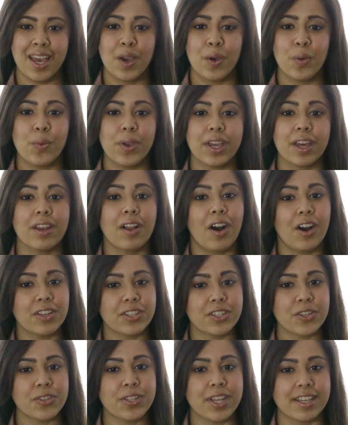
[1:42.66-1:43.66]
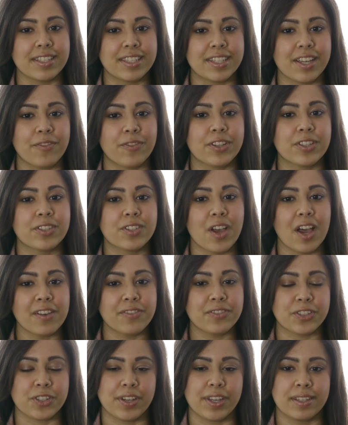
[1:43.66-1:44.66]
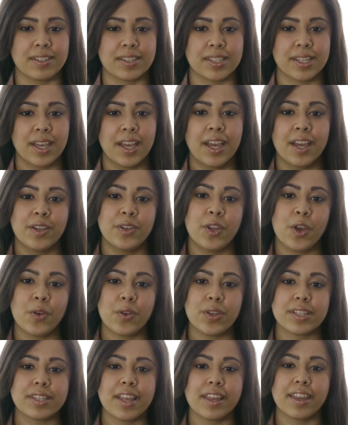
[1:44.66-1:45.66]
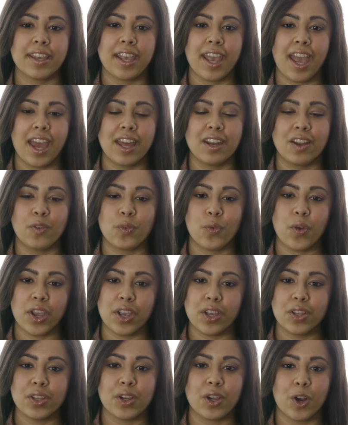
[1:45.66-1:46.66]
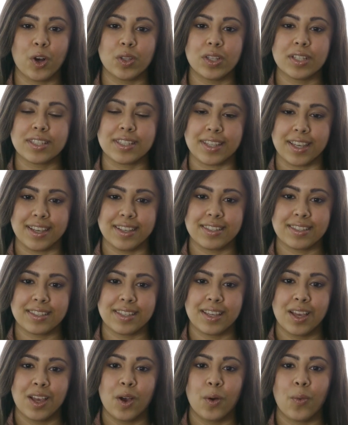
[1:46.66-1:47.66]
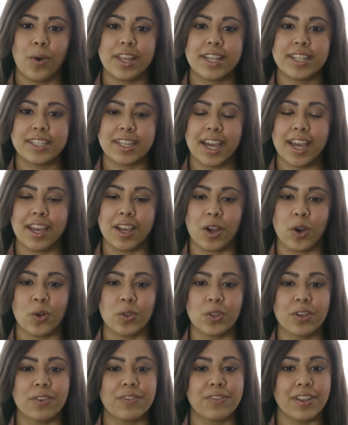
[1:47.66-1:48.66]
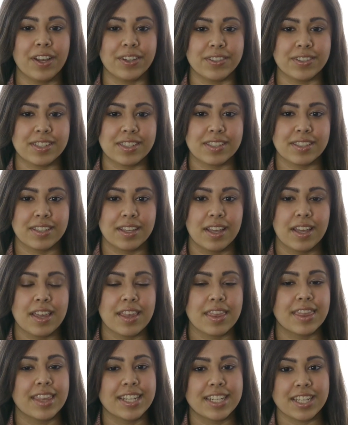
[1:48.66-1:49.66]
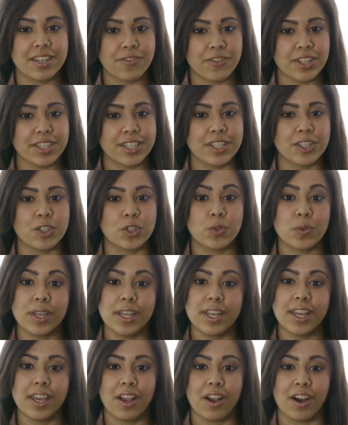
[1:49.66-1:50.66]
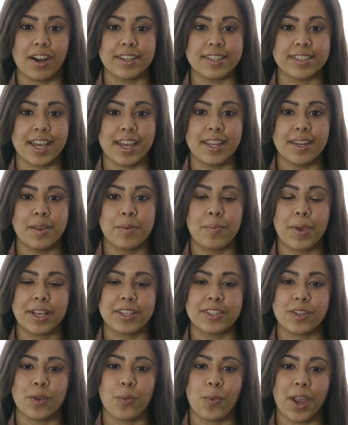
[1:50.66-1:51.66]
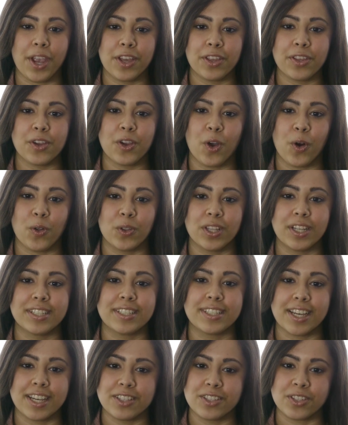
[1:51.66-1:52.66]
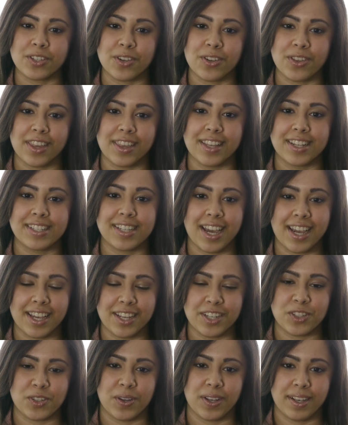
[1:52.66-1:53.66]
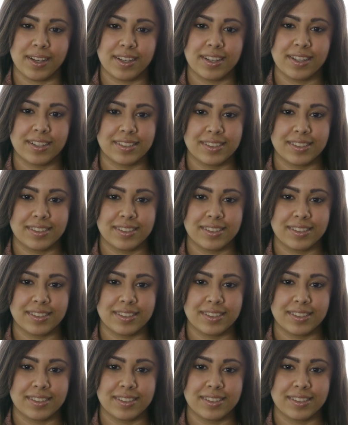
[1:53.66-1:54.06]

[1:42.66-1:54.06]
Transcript: We can also test different soft drinks. Notice that the can of regular cola sinks while the Diet Cola floats. The difference in sweetening content makes the regular cola denser than the diet drink.